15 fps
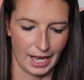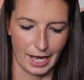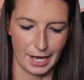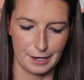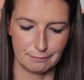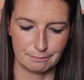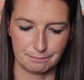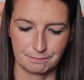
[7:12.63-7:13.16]

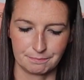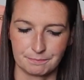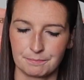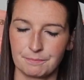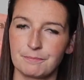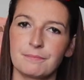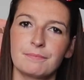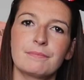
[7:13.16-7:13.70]

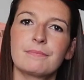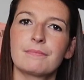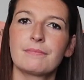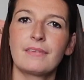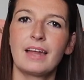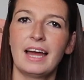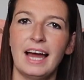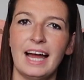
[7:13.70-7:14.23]

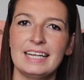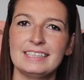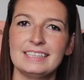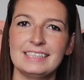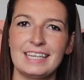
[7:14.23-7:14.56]
And